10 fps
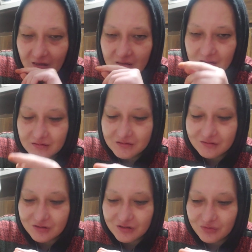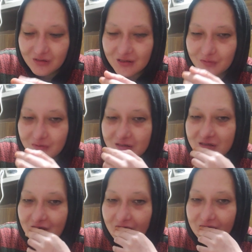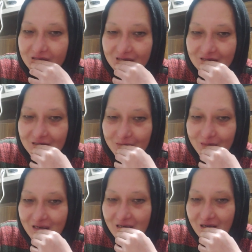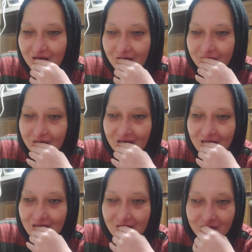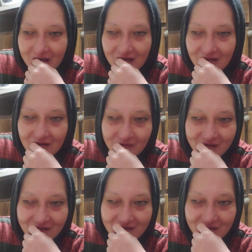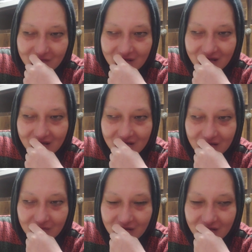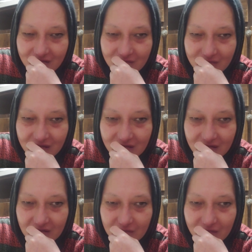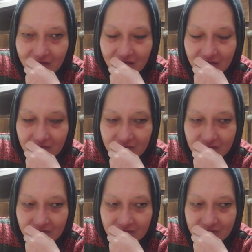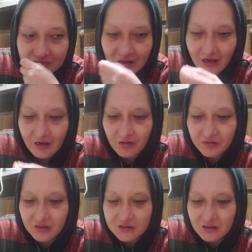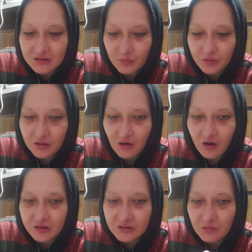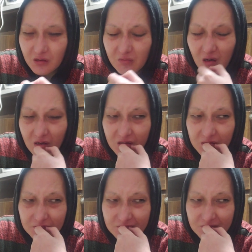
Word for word: he is, which is weird because he's always in here meow, meow, meow, meow, meow, meow, meow, meow. I don't think it's because I put the costume on him.